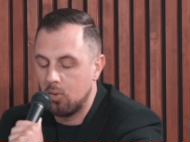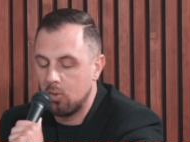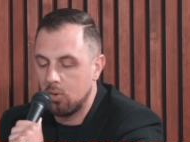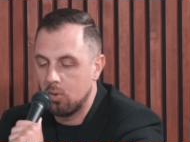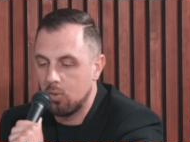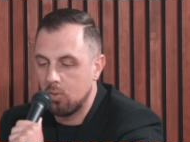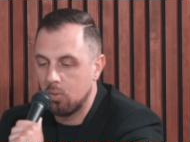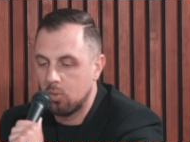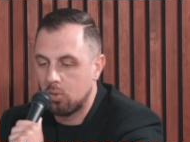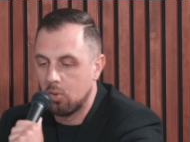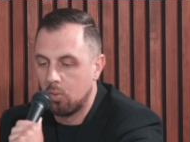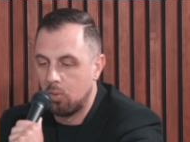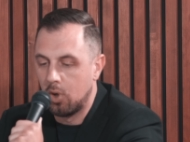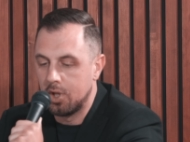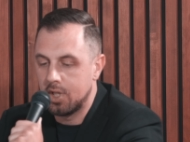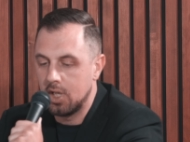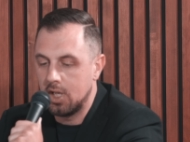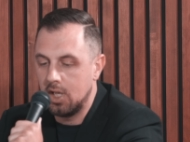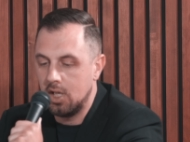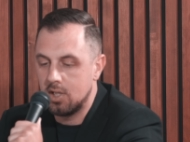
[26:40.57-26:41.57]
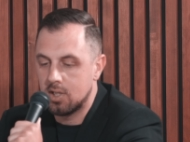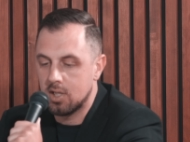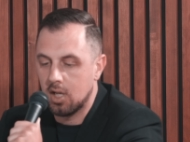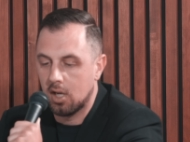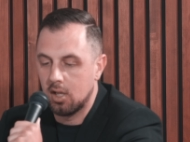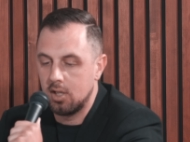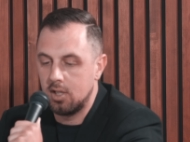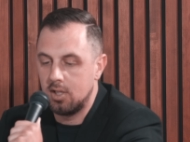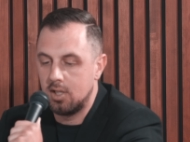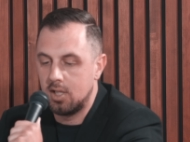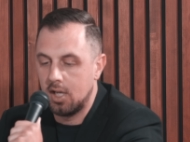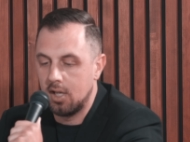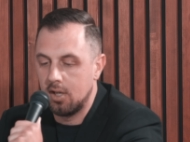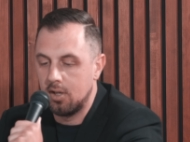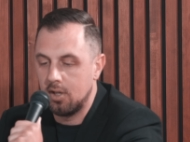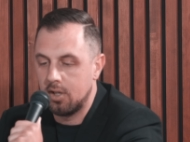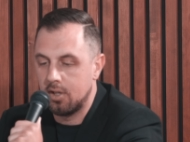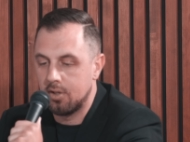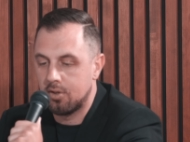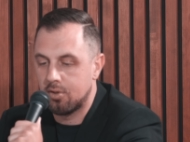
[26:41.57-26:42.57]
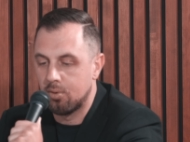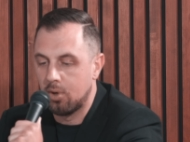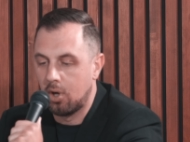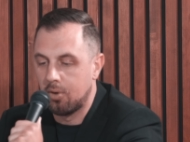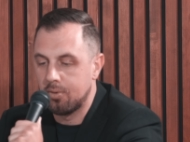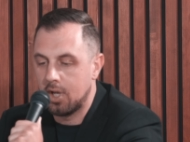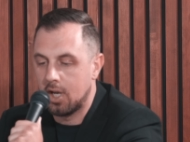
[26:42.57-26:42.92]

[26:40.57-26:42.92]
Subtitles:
the one thing he subtly did throughout